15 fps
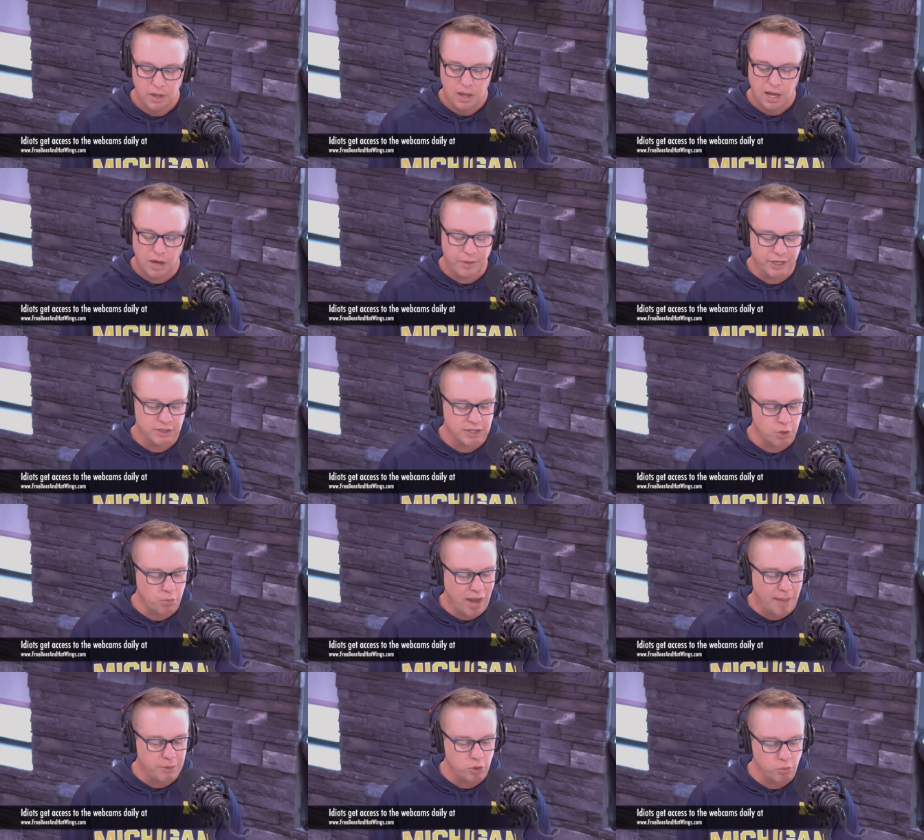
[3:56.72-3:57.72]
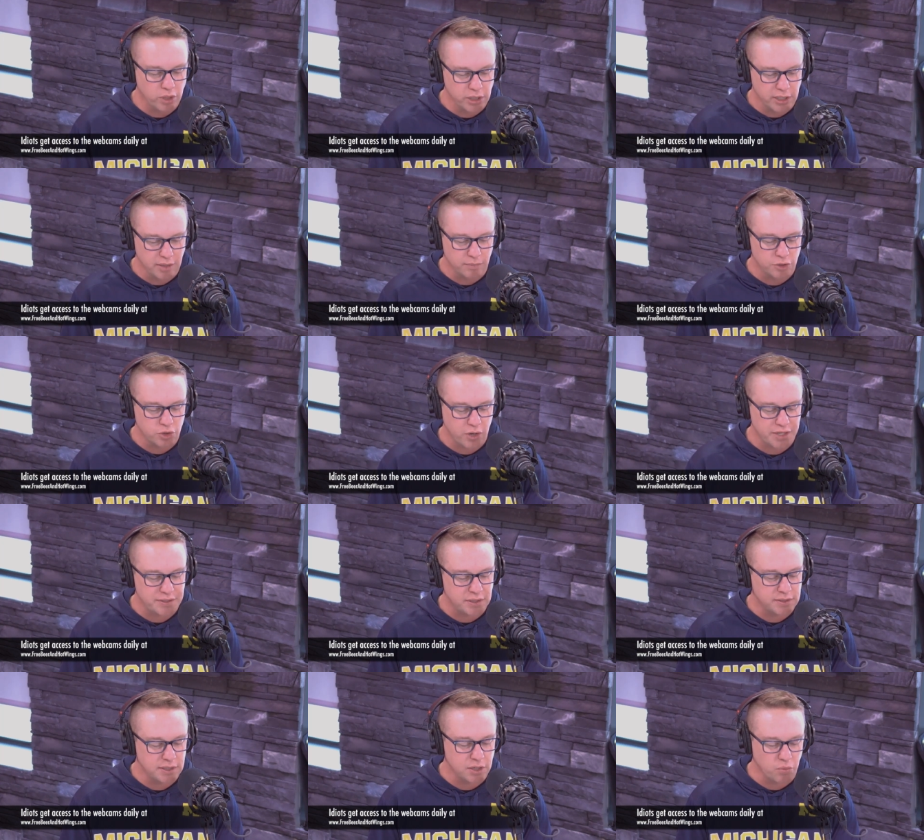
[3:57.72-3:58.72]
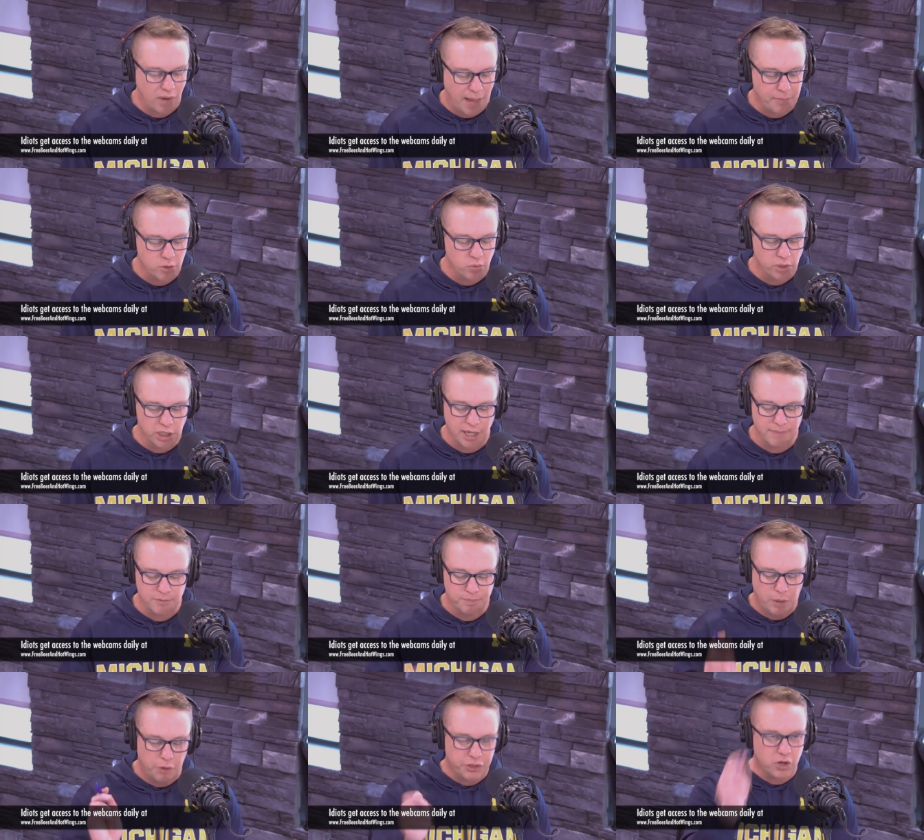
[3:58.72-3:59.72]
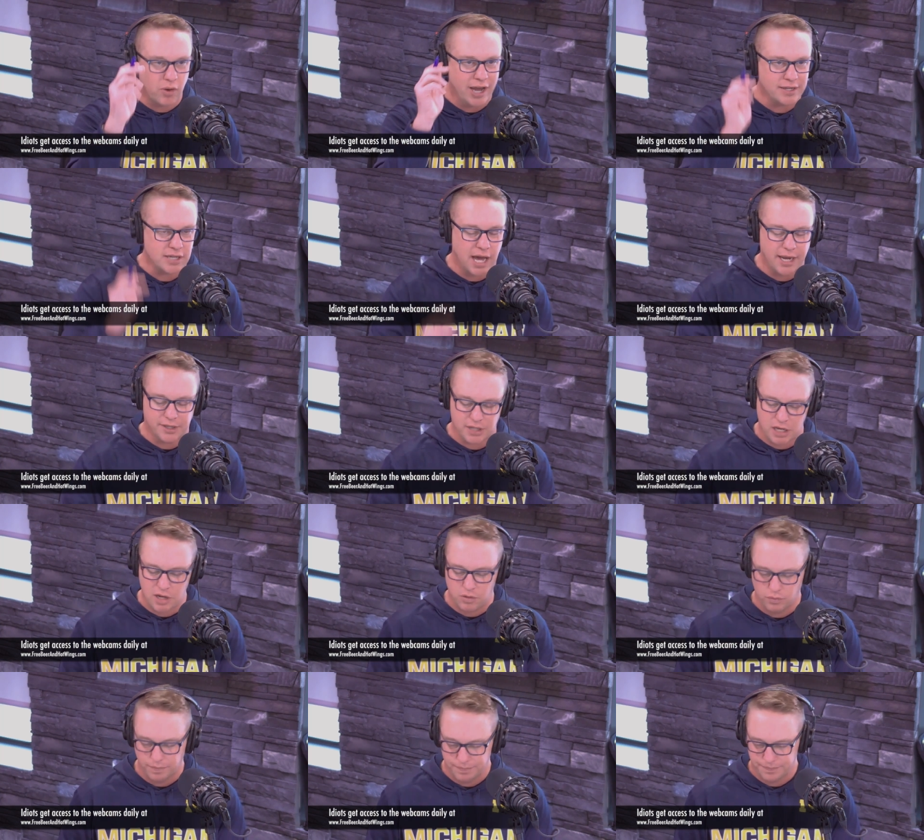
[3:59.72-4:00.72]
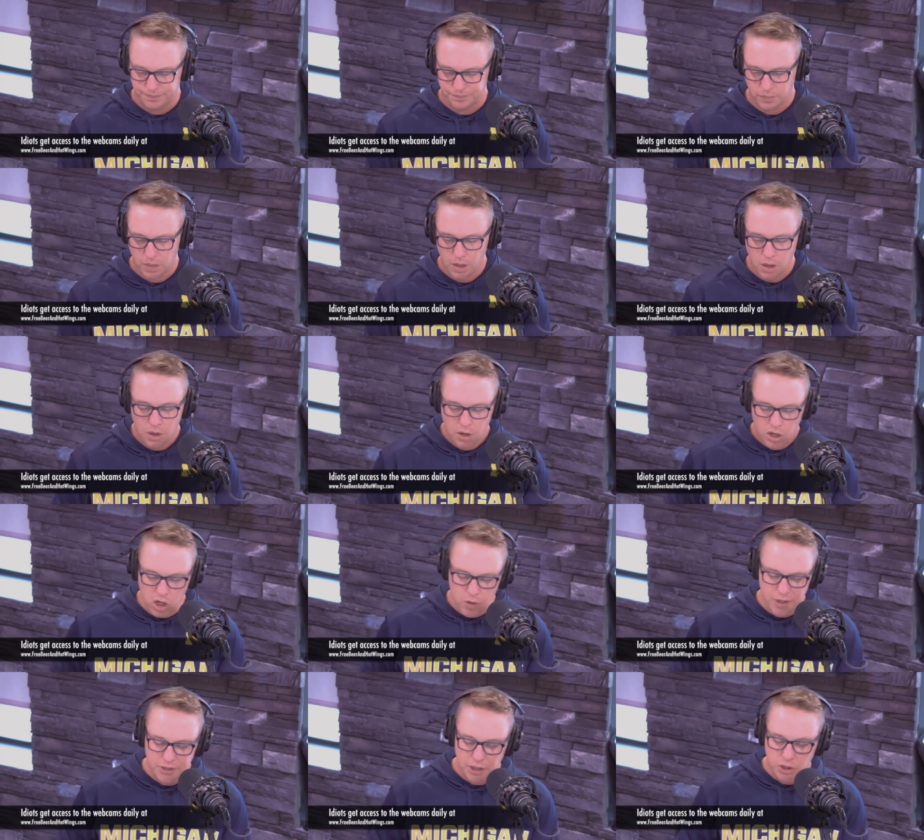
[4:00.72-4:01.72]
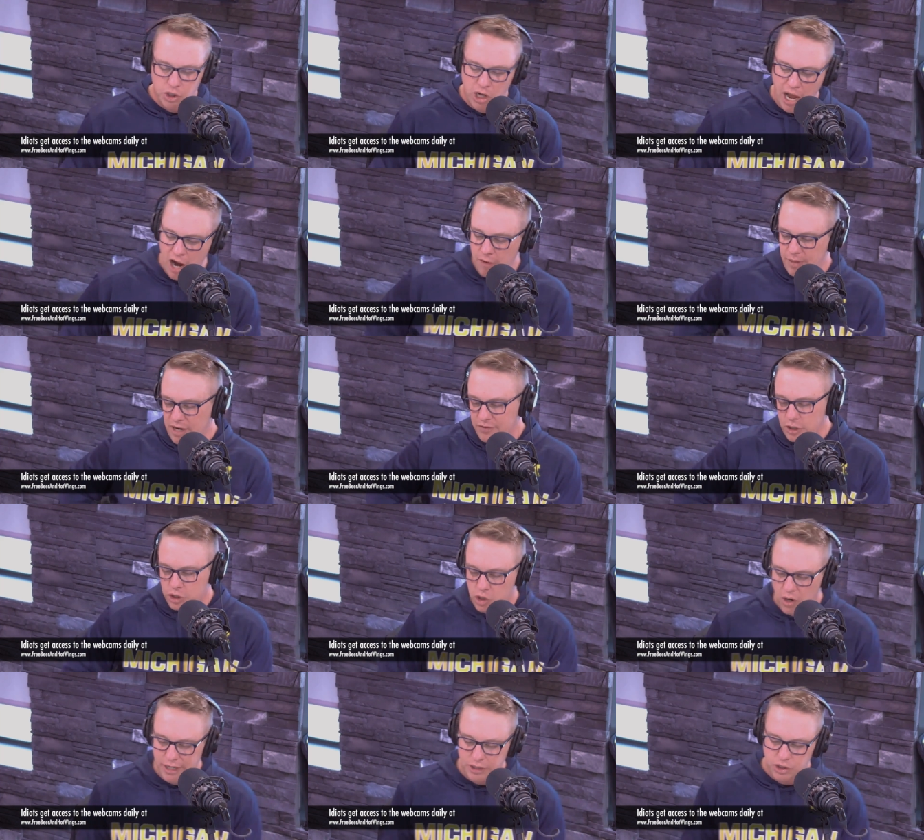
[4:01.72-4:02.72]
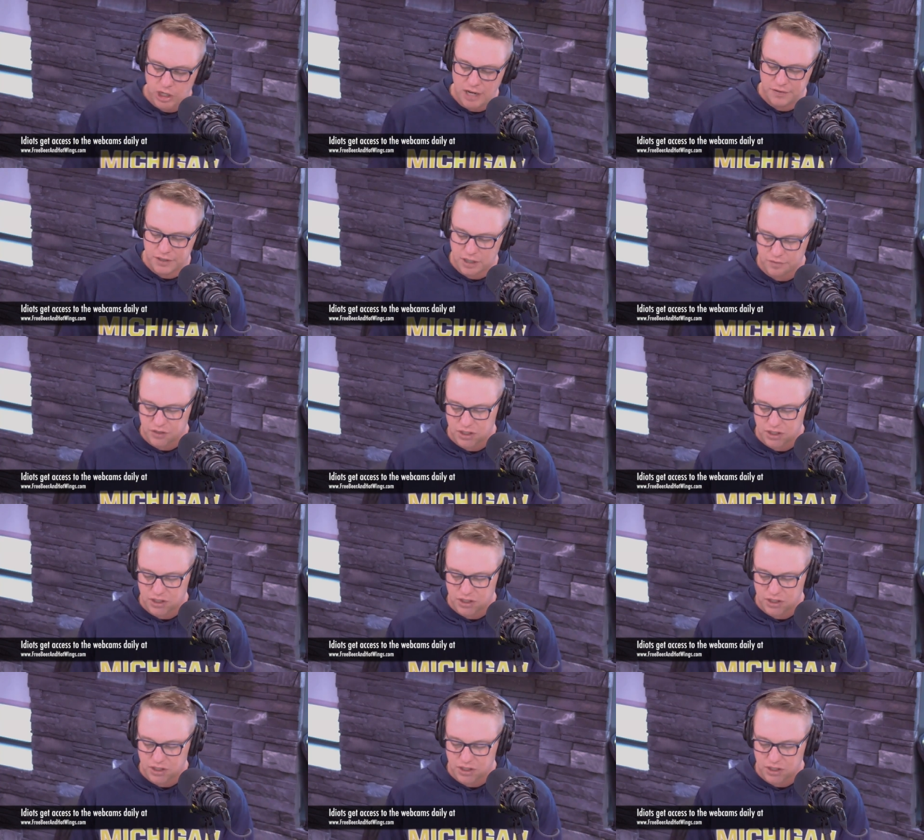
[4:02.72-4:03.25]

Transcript: Motley said Robin Williams. Tracy said Robin Williams. Both correct. Tied at two. Who was the chairman of the Joint Chiefs of